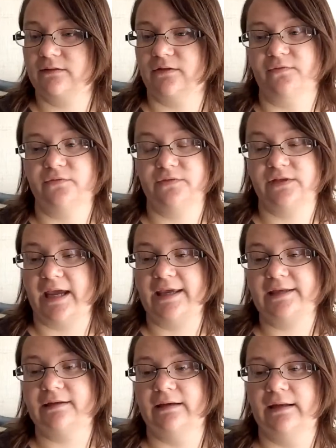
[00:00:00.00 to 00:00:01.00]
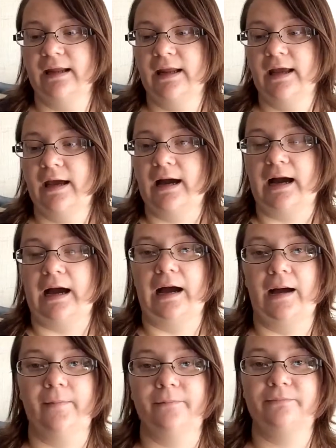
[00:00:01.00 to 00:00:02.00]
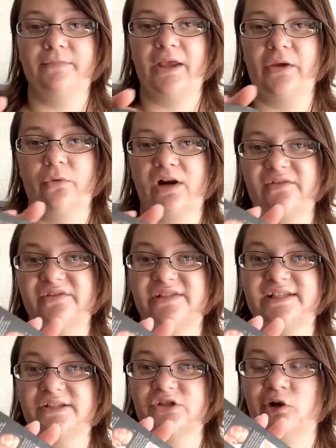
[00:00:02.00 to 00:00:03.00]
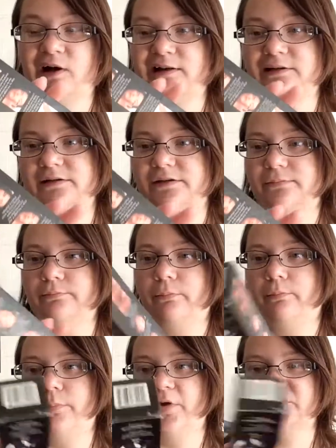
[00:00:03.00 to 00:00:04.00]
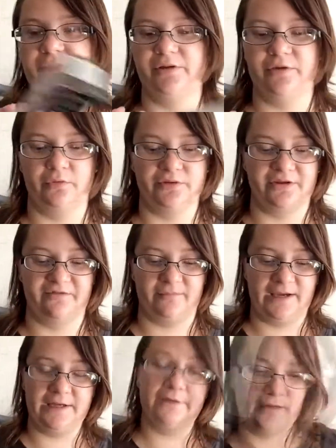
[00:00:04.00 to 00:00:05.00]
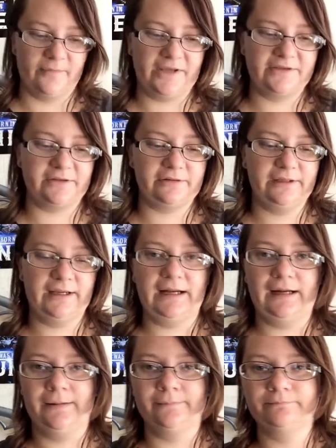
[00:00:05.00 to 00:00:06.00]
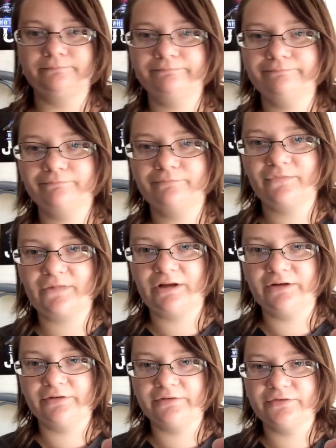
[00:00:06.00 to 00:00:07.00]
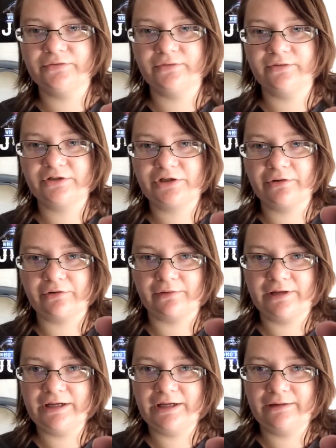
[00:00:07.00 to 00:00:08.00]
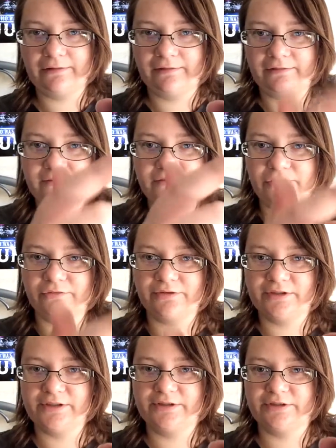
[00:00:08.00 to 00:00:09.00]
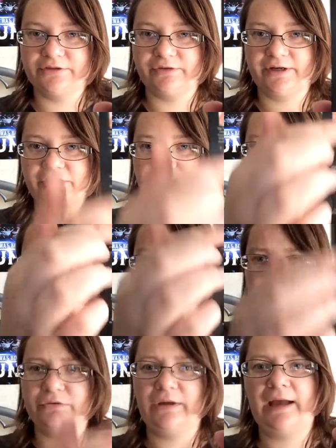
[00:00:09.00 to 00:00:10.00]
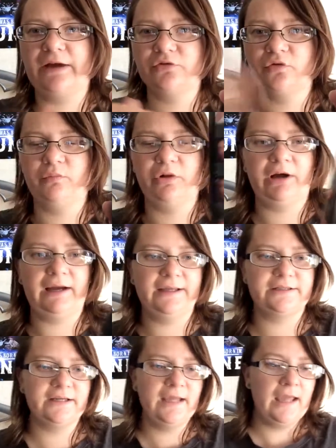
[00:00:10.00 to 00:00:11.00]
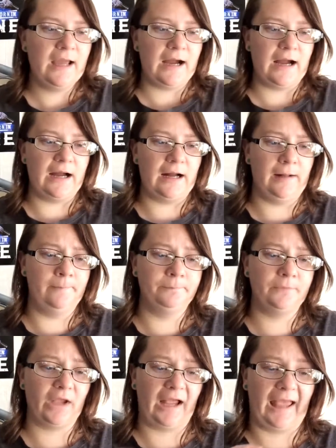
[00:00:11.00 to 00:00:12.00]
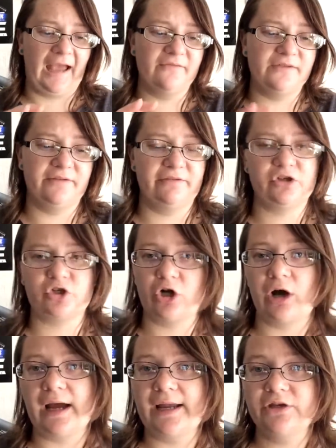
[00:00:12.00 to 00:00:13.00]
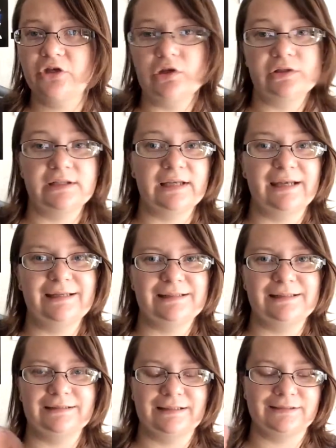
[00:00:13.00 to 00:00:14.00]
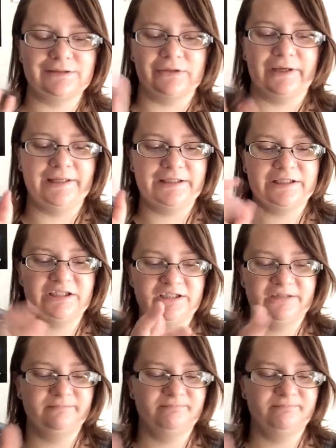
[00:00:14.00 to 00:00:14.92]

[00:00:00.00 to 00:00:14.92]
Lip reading: that they've taken, and whatever's inside is possibly what they've made. Now basically, I'll sort of show it on here, you know, it gives you all the directions as to how to apply it. I have never tried using anything that's like